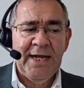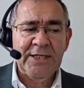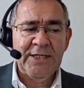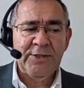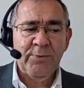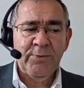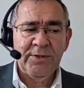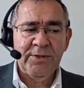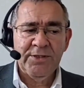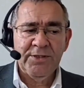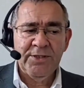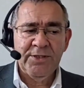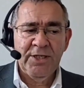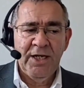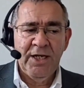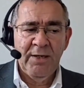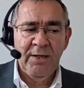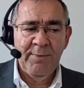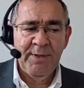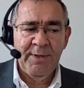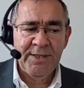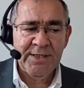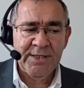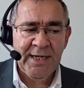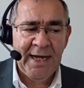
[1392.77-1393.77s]
So that's what
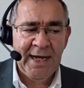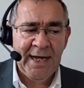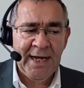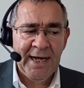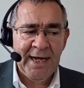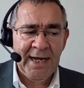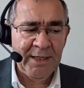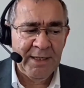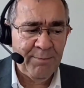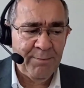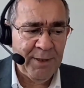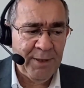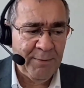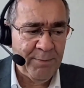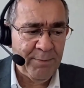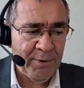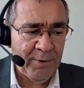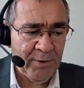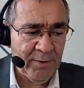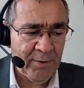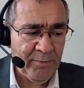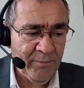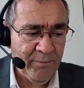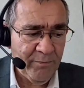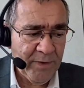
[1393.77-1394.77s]
determines how many
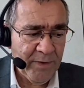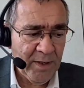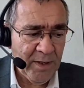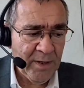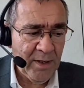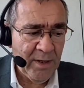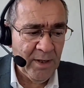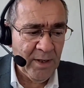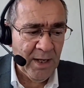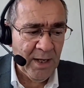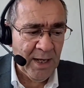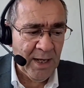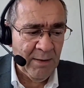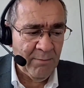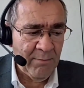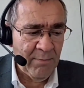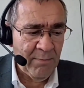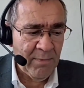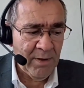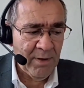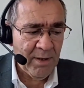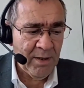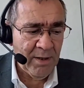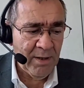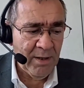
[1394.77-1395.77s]
people
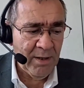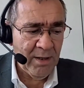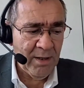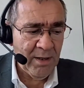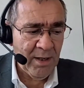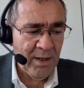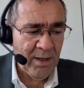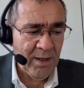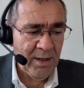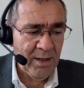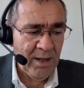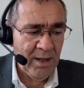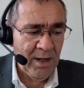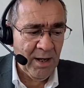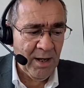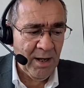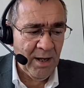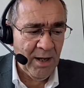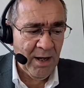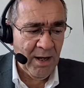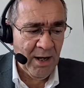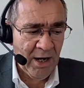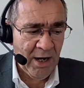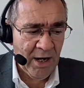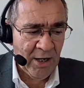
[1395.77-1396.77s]

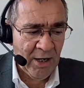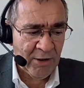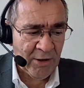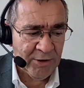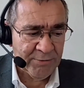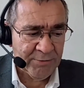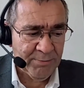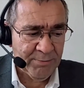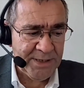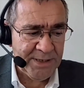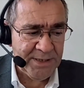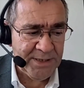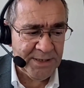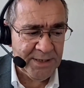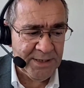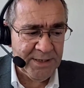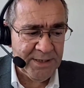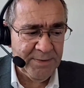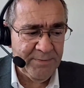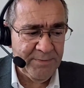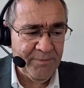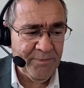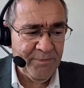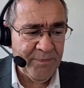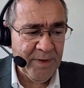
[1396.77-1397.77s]
are
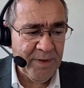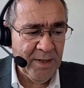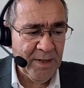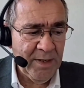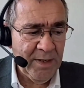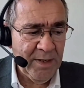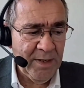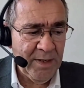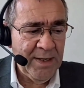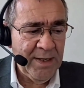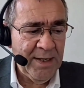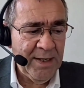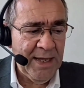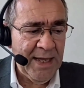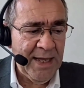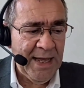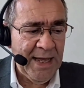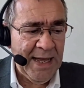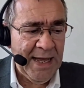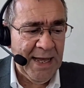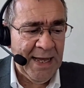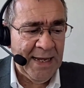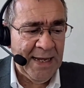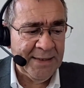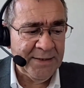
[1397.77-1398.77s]
admitted.
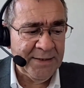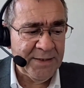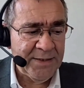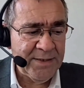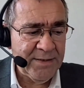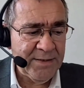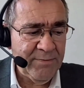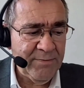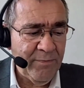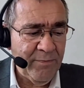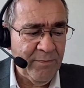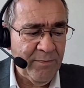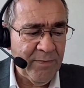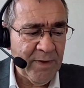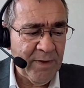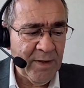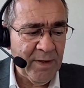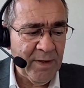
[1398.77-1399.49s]
And